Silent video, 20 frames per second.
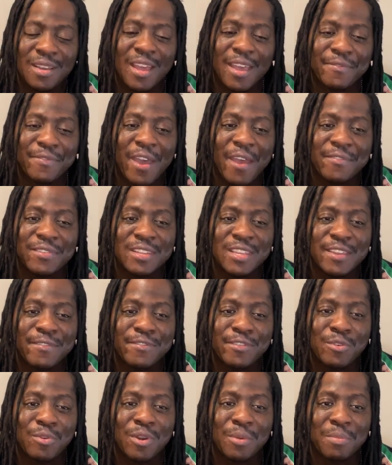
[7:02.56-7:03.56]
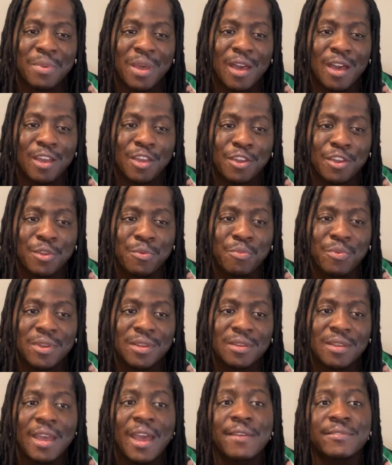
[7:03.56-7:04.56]
if I have to give you a good
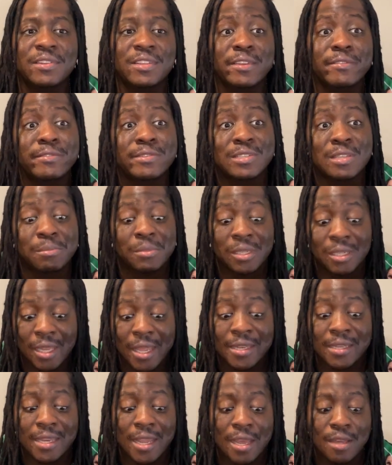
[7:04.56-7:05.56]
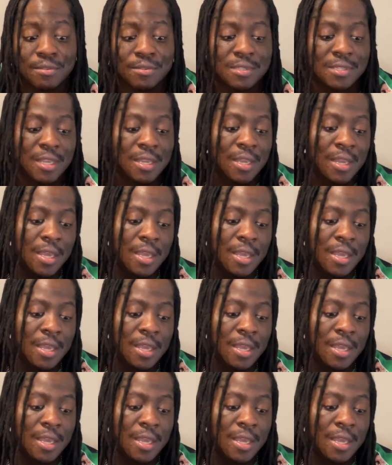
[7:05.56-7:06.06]
one, I have to give you some of the letdowns.